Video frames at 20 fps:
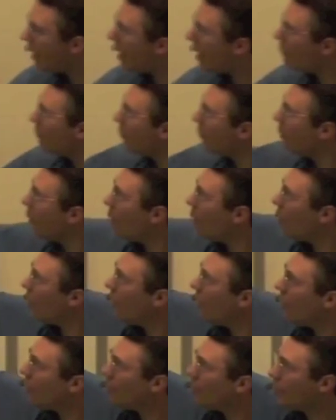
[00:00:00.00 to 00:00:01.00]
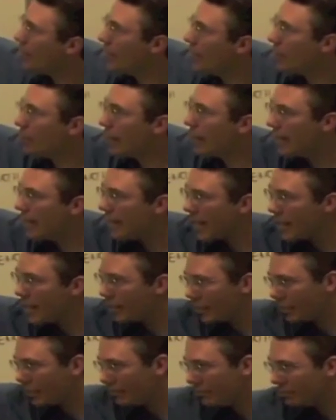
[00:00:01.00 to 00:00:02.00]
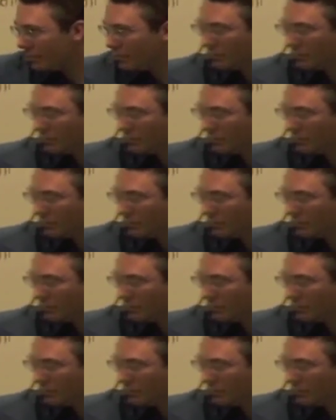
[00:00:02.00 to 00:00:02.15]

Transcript: up all the radiation